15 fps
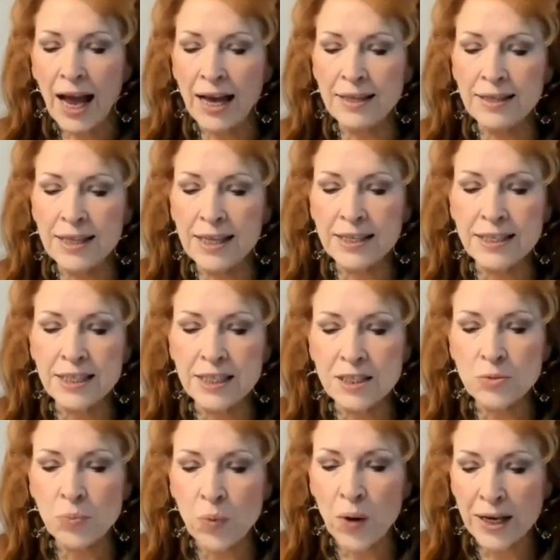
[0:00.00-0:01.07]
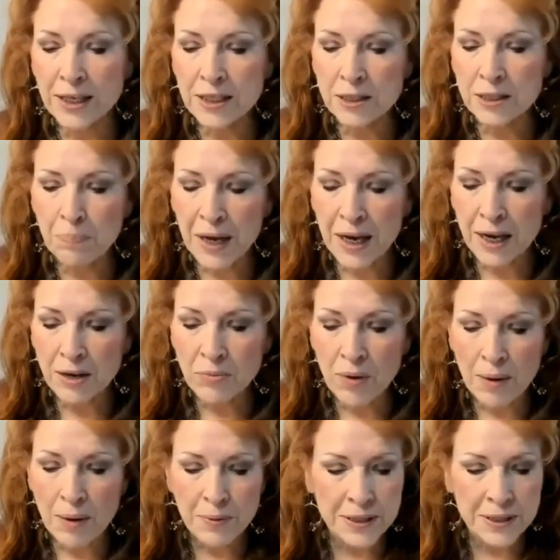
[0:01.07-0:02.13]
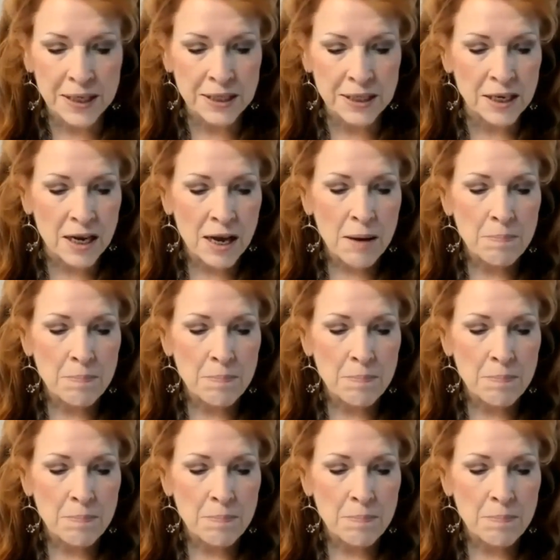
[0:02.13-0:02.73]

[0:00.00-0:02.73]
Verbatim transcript: And this is what is being represented